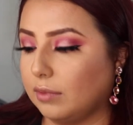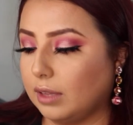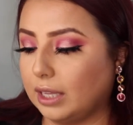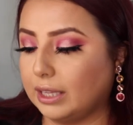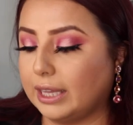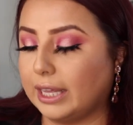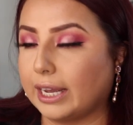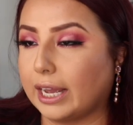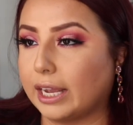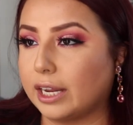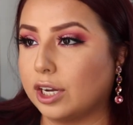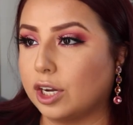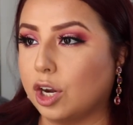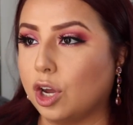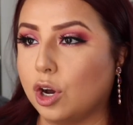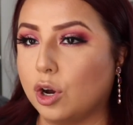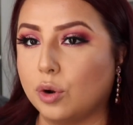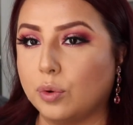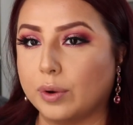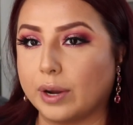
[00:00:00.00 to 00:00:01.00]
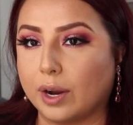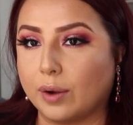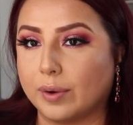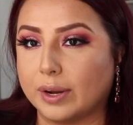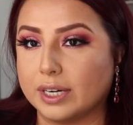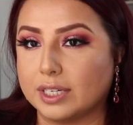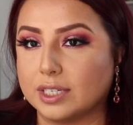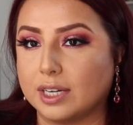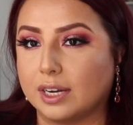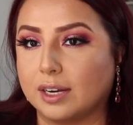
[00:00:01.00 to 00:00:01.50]
like, I know what I
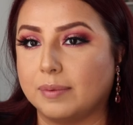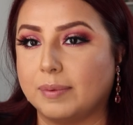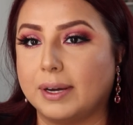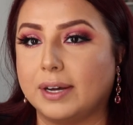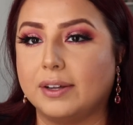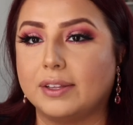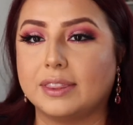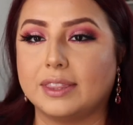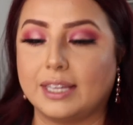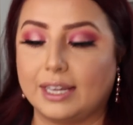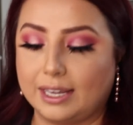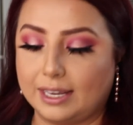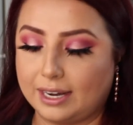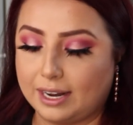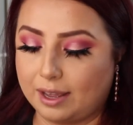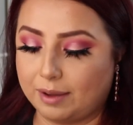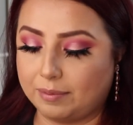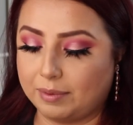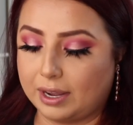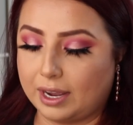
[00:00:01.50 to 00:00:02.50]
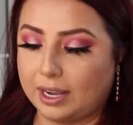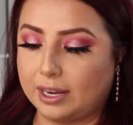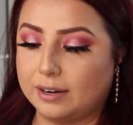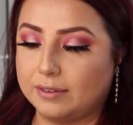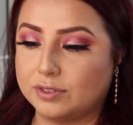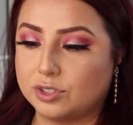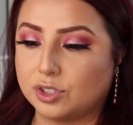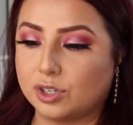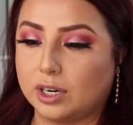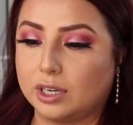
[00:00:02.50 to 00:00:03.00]
want to talk about, that I'm kind
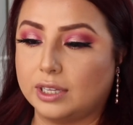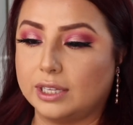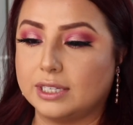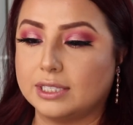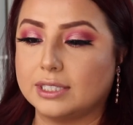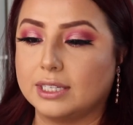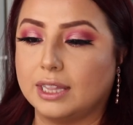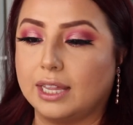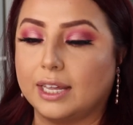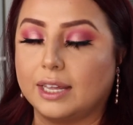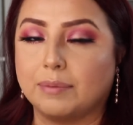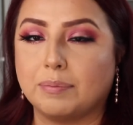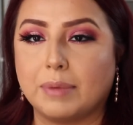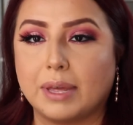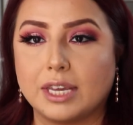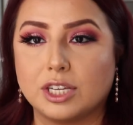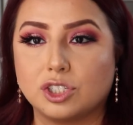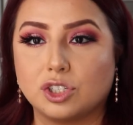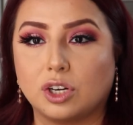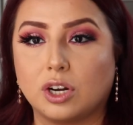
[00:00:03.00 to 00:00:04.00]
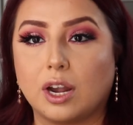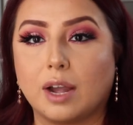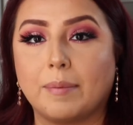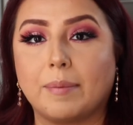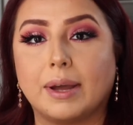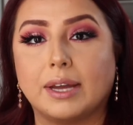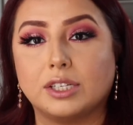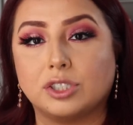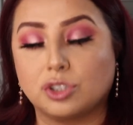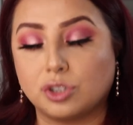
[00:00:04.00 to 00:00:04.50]
of struggling to like make sure
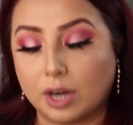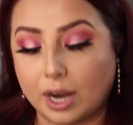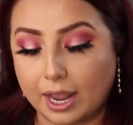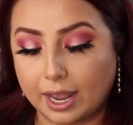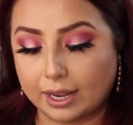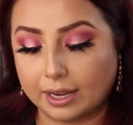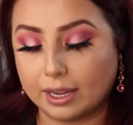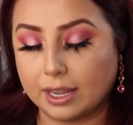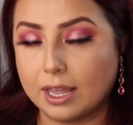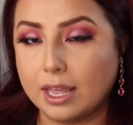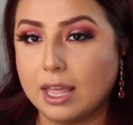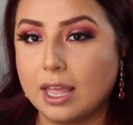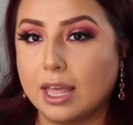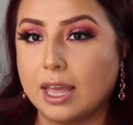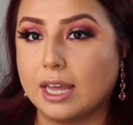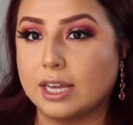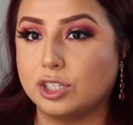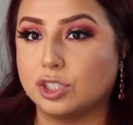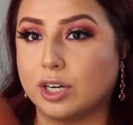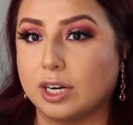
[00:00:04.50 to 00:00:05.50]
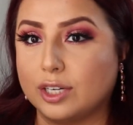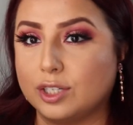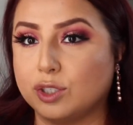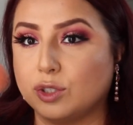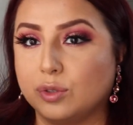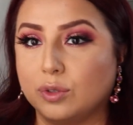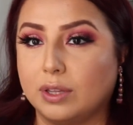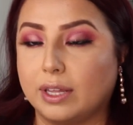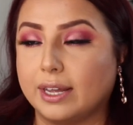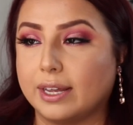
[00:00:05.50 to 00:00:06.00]
I'm on track and trying to
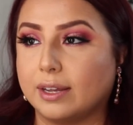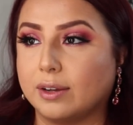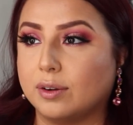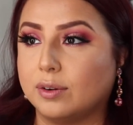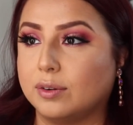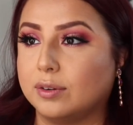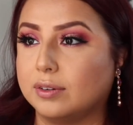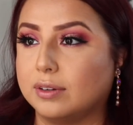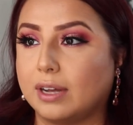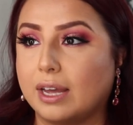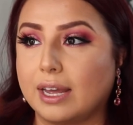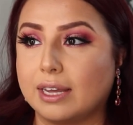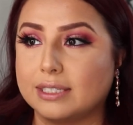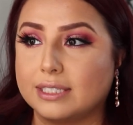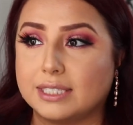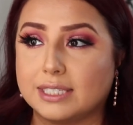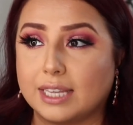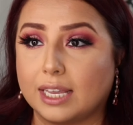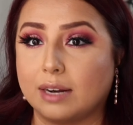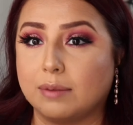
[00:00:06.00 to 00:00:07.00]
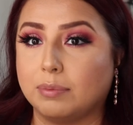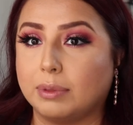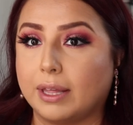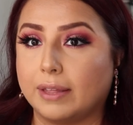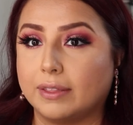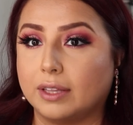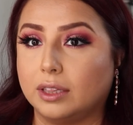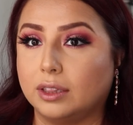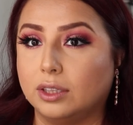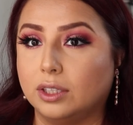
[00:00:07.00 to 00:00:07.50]
do like, since I didn't
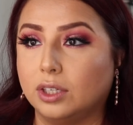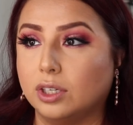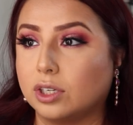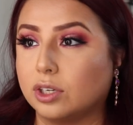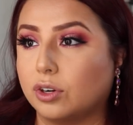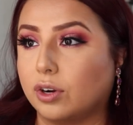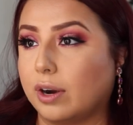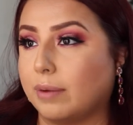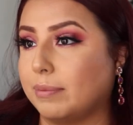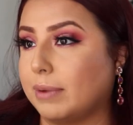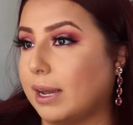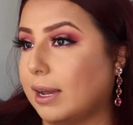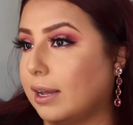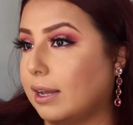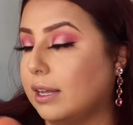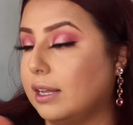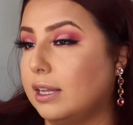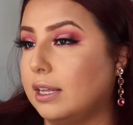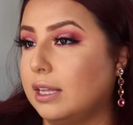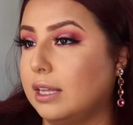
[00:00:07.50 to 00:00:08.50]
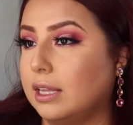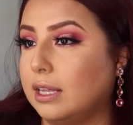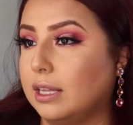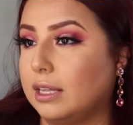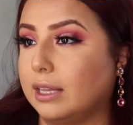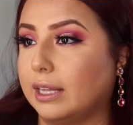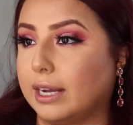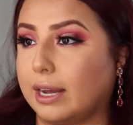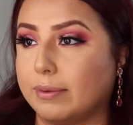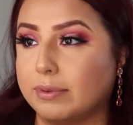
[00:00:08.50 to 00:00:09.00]
plan the look, or I'm not,
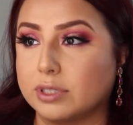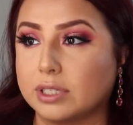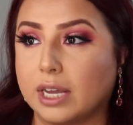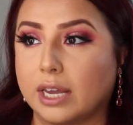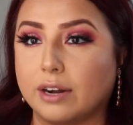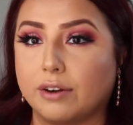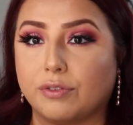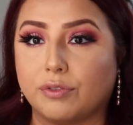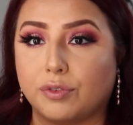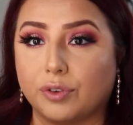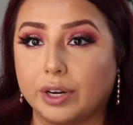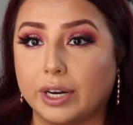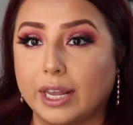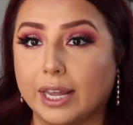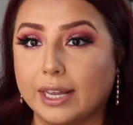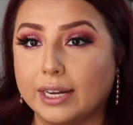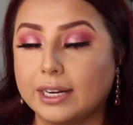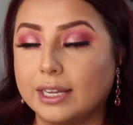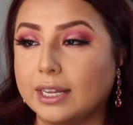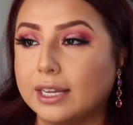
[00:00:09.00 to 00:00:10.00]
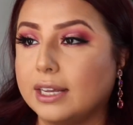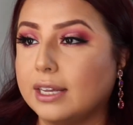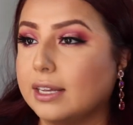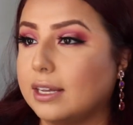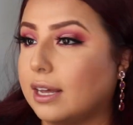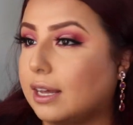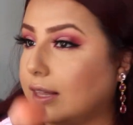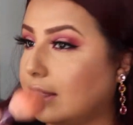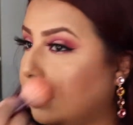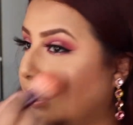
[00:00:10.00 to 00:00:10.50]
like, I was kind of freehanding
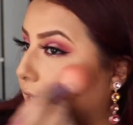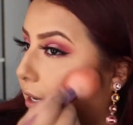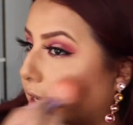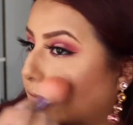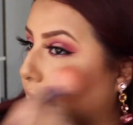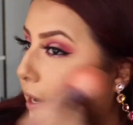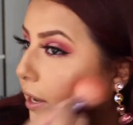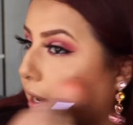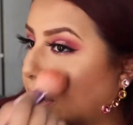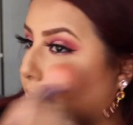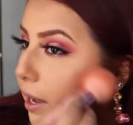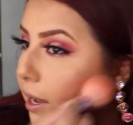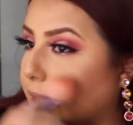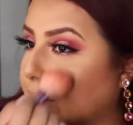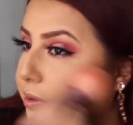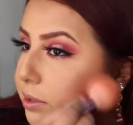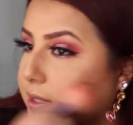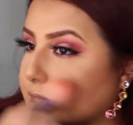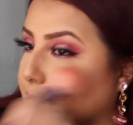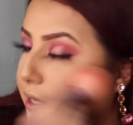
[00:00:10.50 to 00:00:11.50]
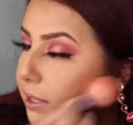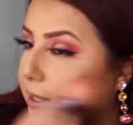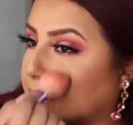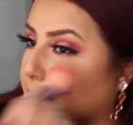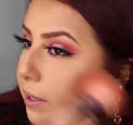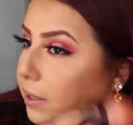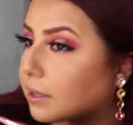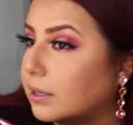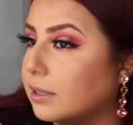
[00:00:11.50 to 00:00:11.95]
it. I think I was like